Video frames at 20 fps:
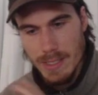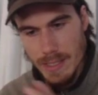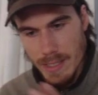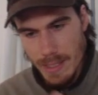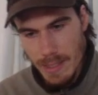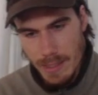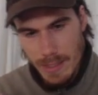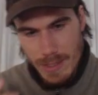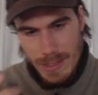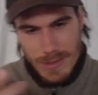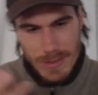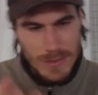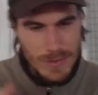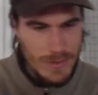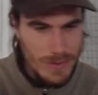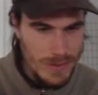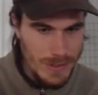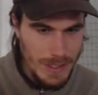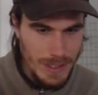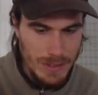nicely because you're
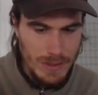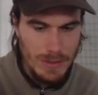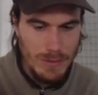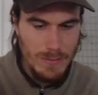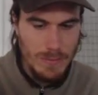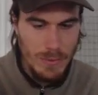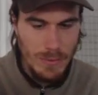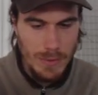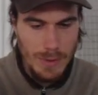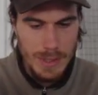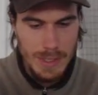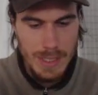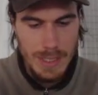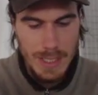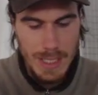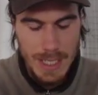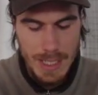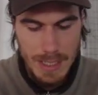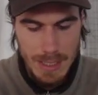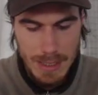introducing a new point
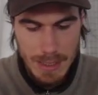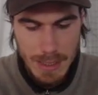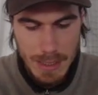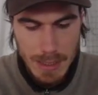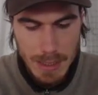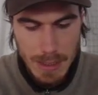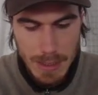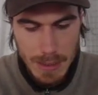at the end.